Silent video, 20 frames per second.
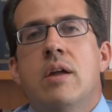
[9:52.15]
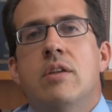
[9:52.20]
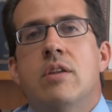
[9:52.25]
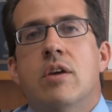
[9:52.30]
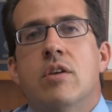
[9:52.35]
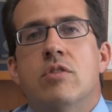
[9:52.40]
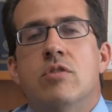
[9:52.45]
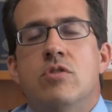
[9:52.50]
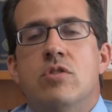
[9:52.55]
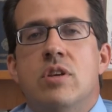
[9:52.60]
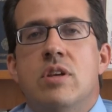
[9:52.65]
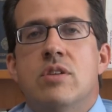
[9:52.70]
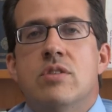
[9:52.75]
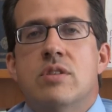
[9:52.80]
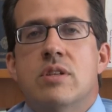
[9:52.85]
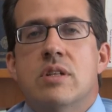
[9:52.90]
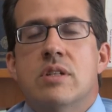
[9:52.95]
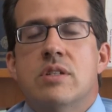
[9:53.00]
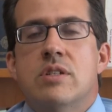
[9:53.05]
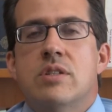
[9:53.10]
Does
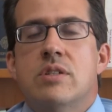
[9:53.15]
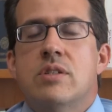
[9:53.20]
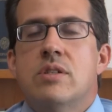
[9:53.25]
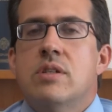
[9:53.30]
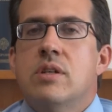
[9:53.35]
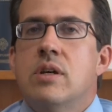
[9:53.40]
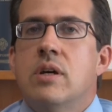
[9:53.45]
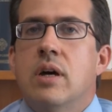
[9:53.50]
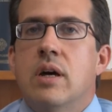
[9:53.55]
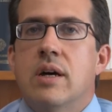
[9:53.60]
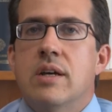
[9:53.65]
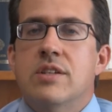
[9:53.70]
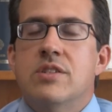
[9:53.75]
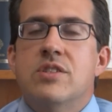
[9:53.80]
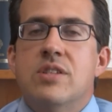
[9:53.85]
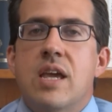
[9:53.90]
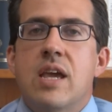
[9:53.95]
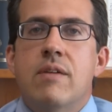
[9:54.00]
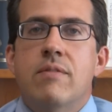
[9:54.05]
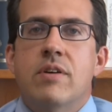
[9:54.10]
Jesus uh,
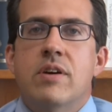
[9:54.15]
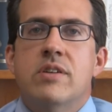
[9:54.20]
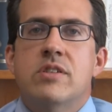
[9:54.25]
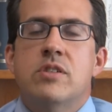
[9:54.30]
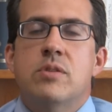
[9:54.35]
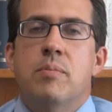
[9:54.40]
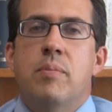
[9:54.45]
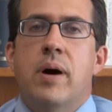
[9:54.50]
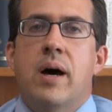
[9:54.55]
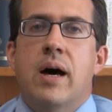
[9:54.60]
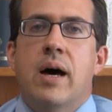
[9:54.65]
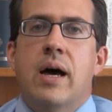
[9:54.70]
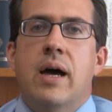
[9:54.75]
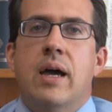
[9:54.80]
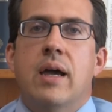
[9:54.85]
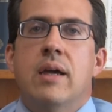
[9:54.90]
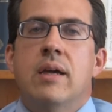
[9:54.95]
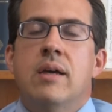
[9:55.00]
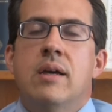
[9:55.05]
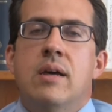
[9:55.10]
save us
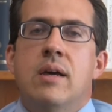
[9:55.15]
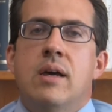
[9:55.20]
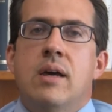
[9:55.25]
by